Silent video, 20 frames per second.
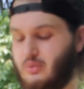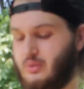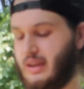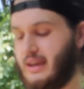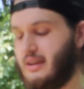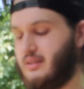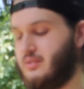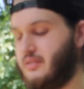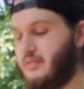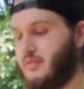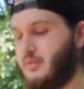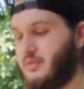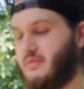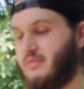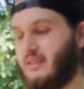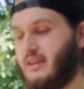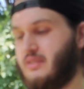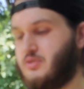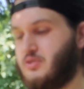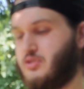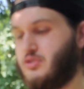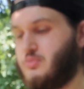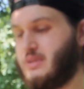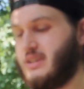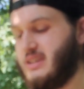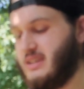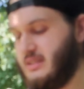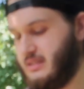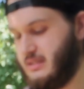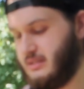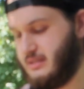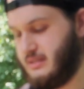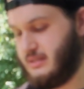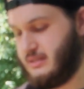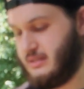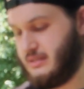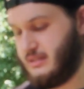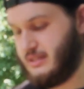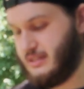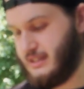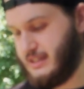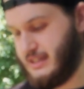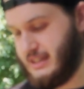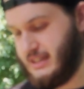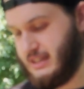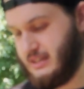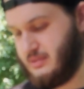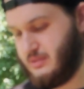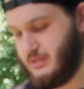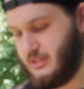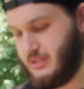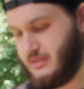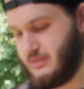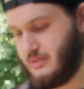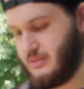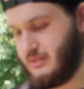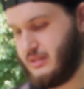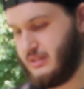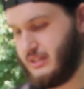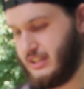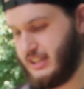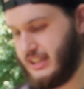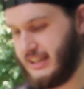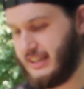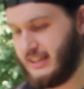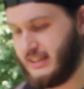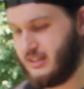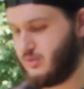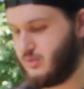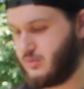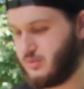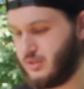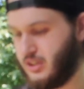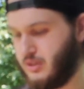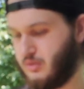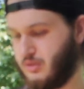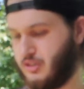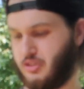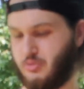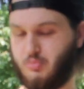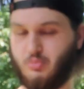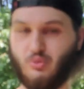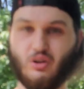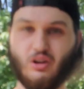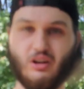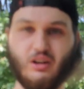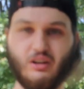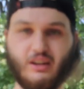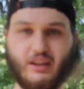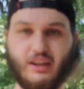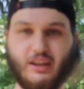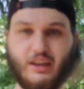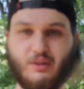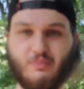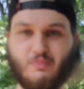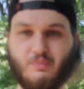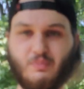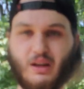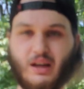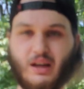I don't even know what the flavor's supposed to be. I don't know. And I don't really want to support Kim,